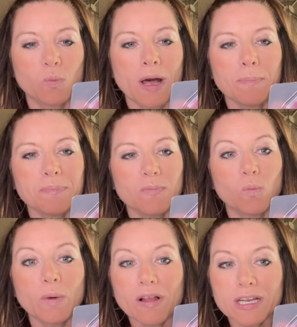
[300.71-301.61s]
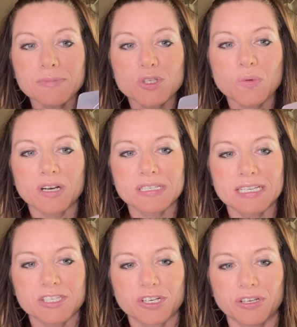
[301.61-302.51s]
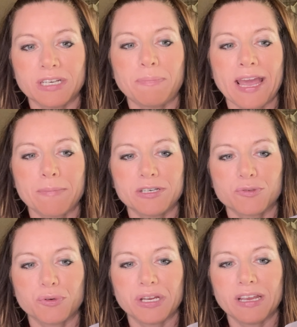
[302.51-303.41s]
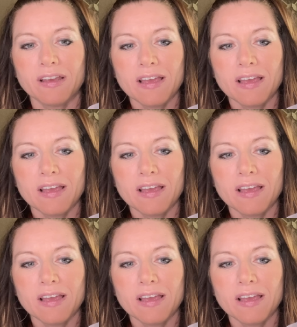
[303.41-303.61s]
Well, welcome to our sisterhood, Pam and Trudy.